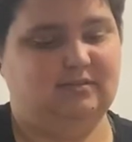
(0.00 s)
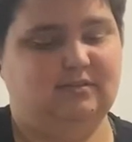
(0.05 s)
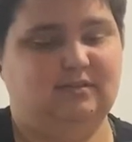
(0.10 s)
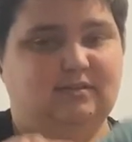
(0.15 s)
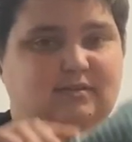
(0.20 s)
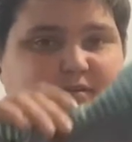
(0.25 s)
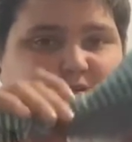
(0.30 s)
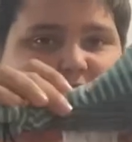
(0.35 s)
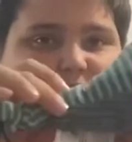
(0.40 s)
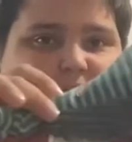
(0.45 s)

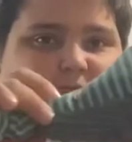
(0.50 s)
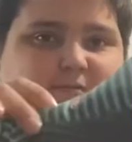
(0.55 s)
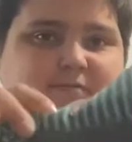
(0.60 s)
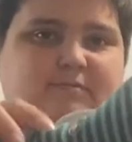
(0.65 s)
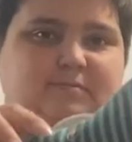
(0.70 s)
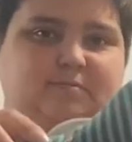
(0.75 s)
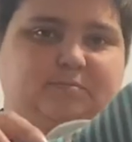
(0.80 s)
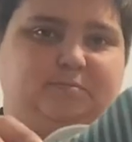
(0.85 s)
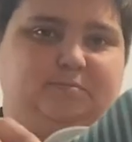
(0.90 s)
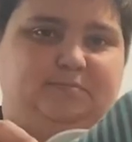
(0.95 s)

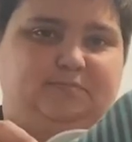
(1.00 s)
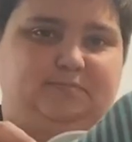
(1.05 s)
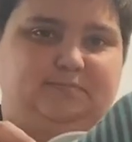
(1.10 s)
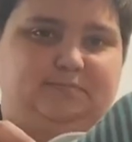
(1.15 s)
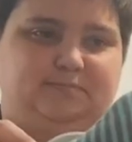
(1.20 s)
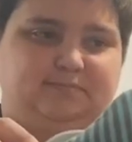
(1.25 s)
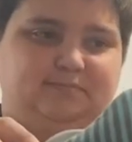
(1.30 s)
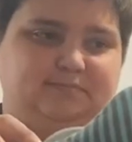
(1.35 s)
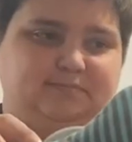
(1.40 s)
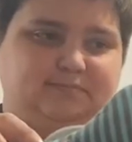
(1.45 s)

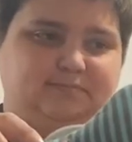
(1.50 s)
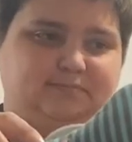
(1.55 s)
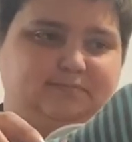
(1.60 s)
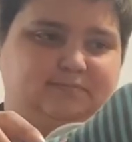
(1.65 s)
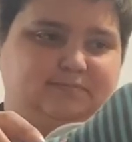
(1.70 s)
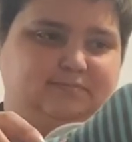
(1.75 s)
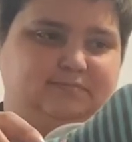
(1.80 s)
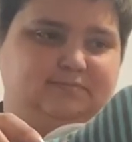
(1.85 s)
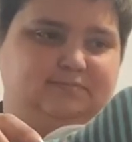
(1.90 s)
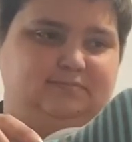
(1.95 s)

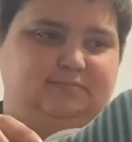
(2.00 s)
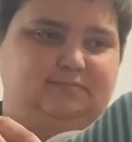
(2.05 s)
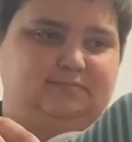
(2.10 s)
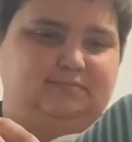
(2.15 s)
[no speech]